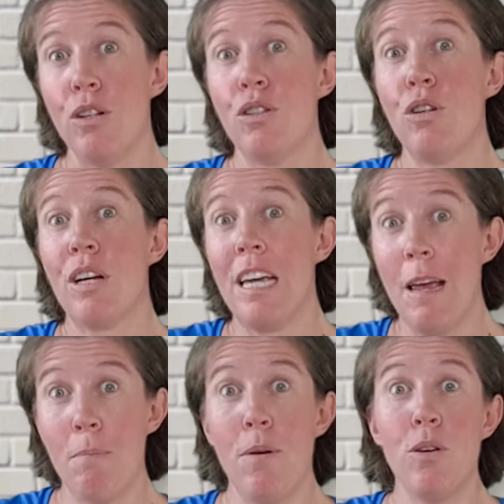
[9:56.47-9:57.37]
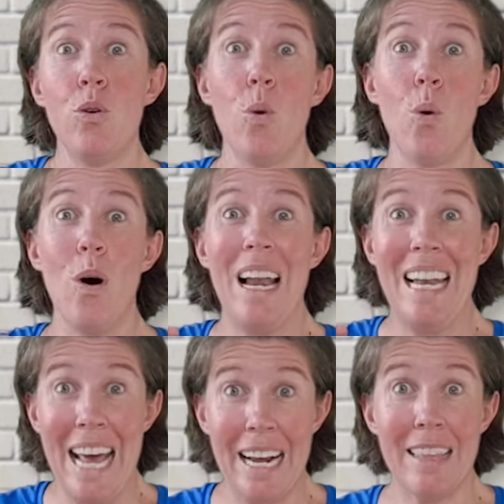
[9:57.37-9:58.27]
to keep your
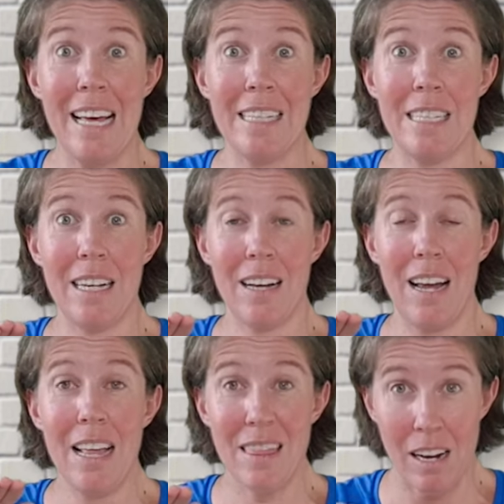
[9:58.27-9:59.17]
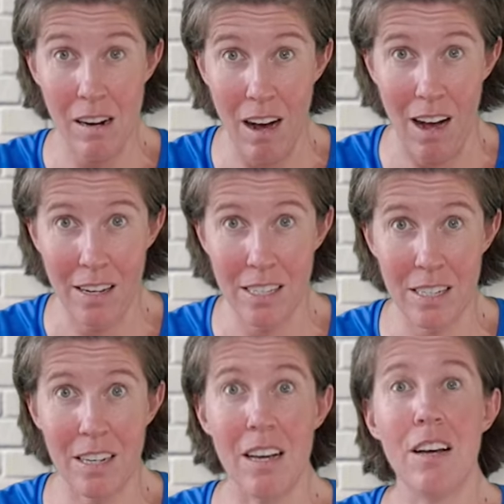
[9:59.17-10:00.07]
leg that's in the
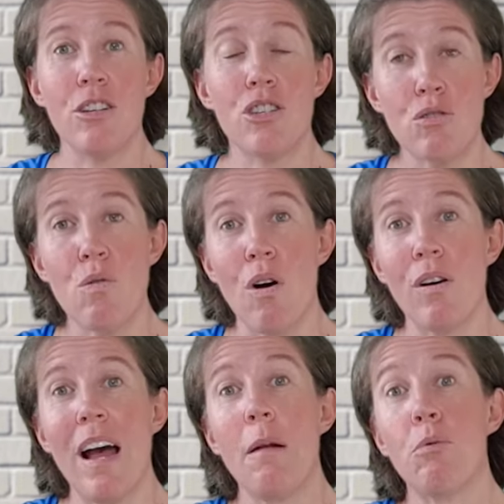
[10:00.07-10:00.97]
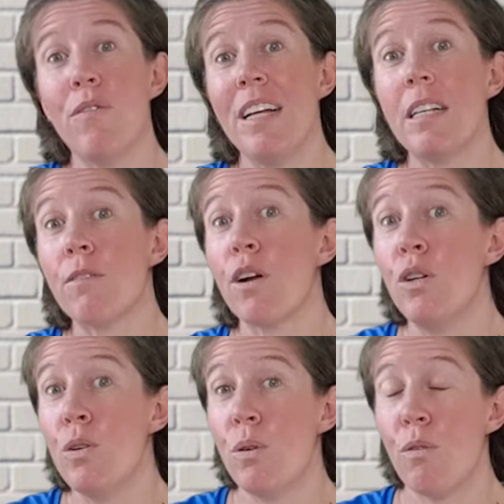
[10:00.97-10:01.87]
cast strong and prevent
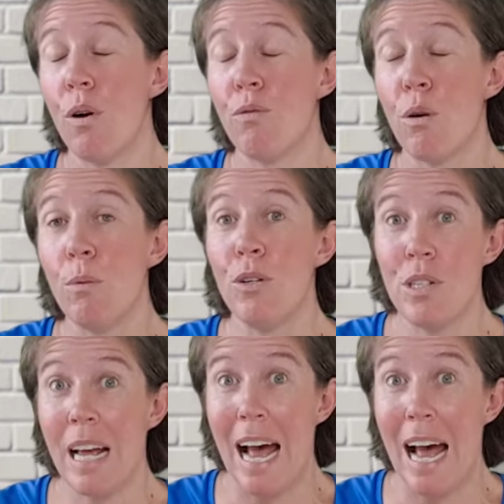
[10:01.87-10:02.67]
it from losing